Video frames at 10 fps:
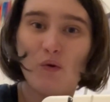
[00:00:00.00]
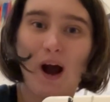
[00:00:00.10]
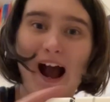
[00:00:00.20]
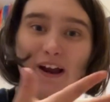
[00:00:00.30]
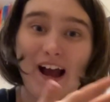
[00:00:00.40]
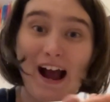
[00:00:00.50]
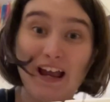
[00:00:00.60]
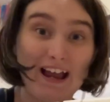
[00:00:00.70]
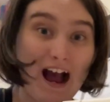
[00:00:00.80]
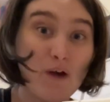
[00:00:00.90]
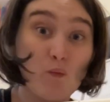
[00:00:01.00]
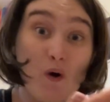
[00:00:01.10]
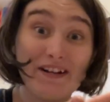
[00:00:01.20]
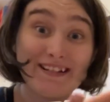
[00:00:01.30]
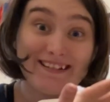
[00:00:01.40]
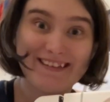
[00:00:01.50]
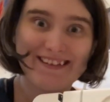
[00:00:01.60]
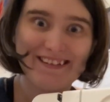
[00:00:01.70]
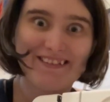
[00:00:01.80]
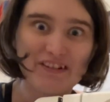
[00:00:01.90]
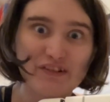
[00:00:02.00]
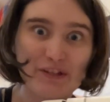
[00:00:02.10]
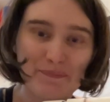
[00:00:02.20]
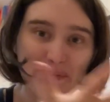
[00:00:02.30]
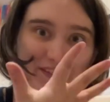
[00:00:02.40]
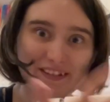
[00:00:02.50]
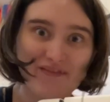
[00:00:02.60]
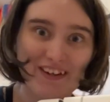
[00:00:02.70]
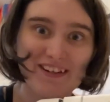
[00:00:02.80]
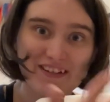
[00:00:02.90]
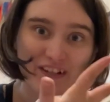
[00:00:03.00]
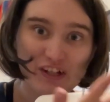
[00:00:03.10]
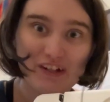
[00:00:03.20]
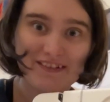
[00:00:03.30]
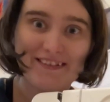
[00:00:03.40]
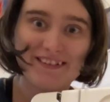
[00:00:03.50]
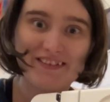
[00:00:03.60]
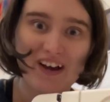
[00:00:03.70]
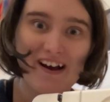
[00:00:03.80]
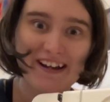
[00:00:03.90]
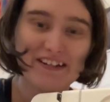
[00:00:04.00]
I wanted this specific design